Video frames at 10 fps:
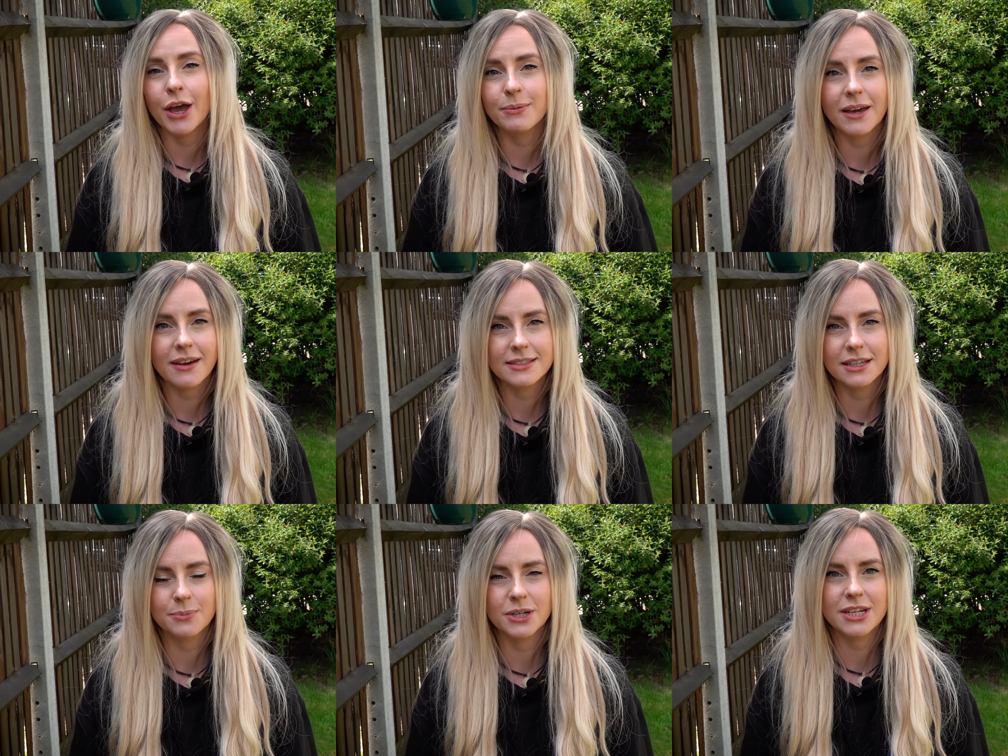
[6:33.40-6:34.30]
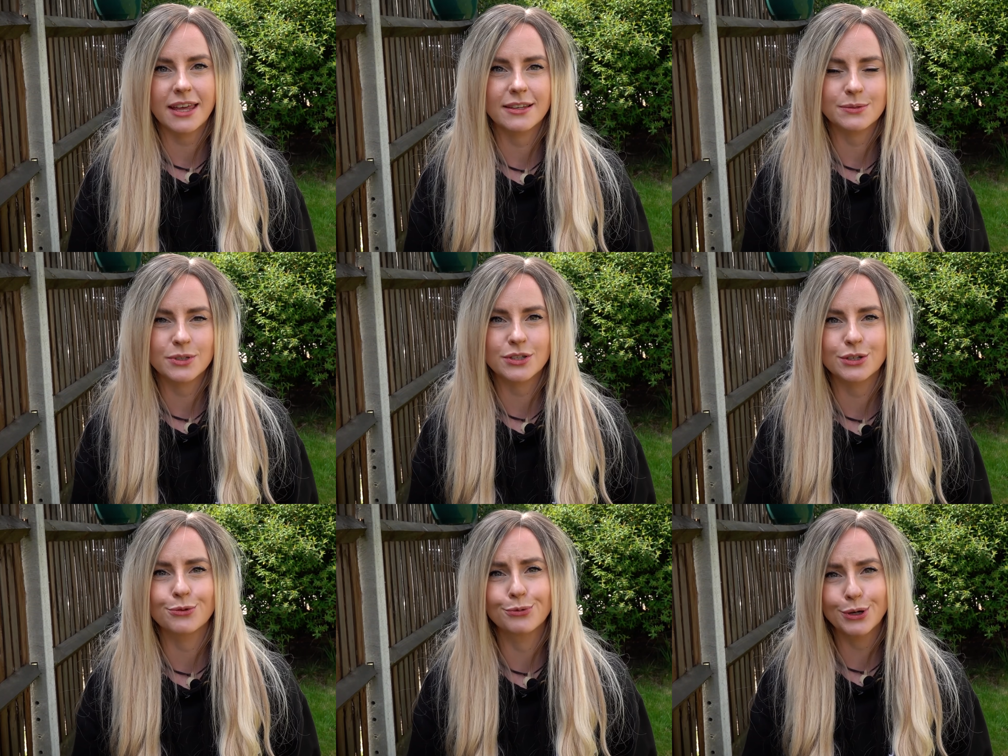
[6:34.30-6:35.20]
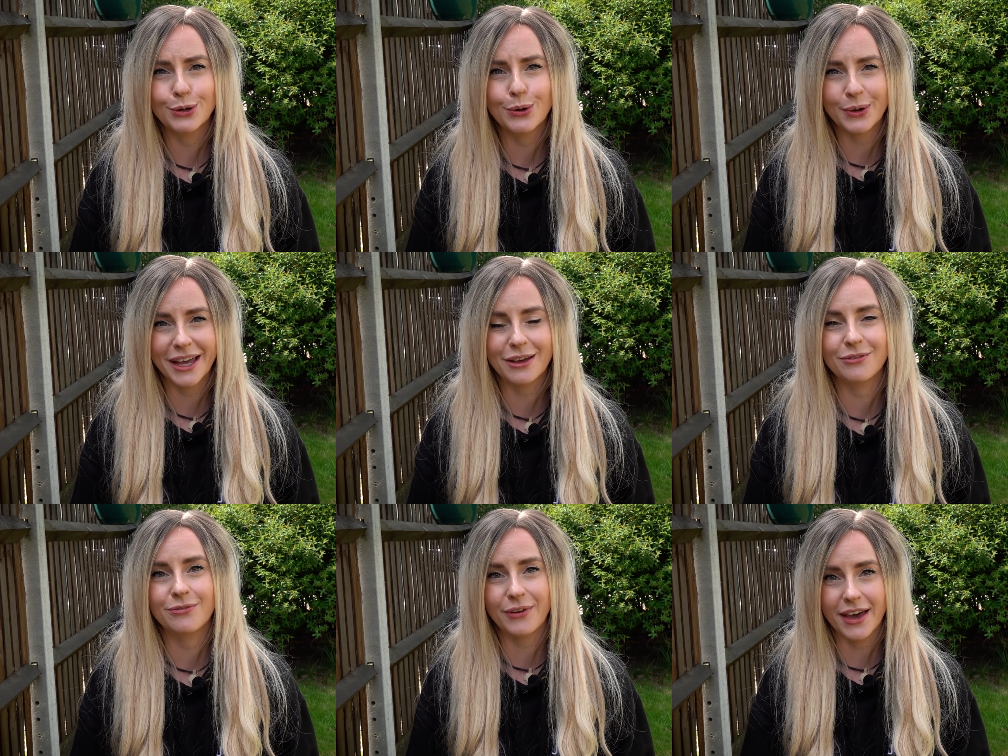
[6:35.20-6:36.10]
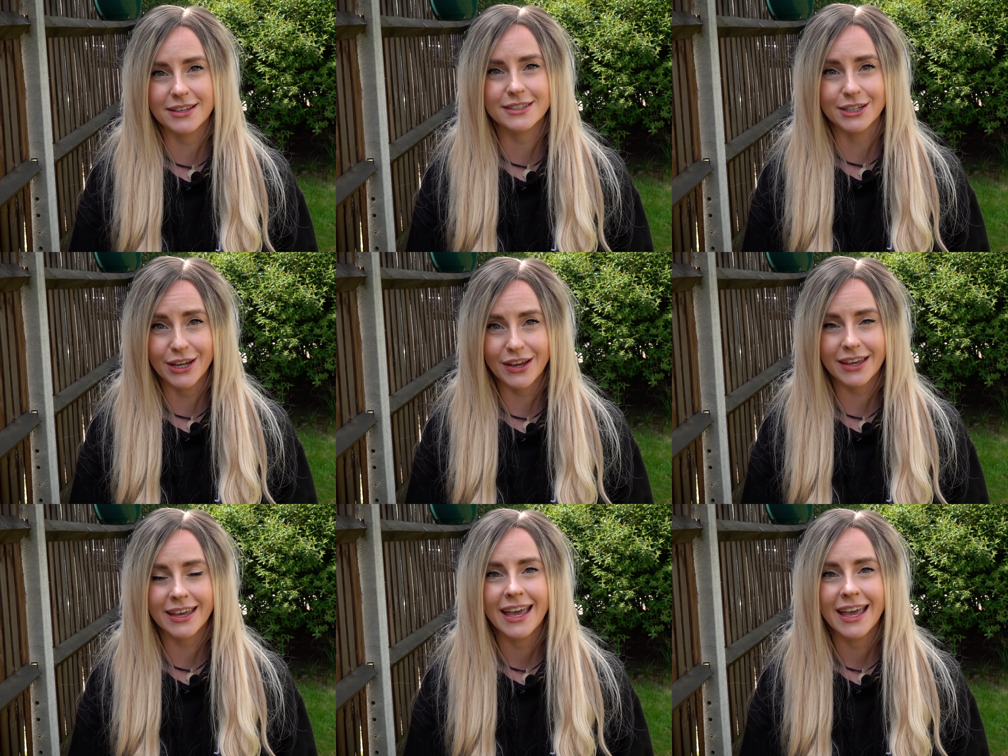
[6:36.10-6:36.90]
hope you guys can appreciate this was just a real quick first look,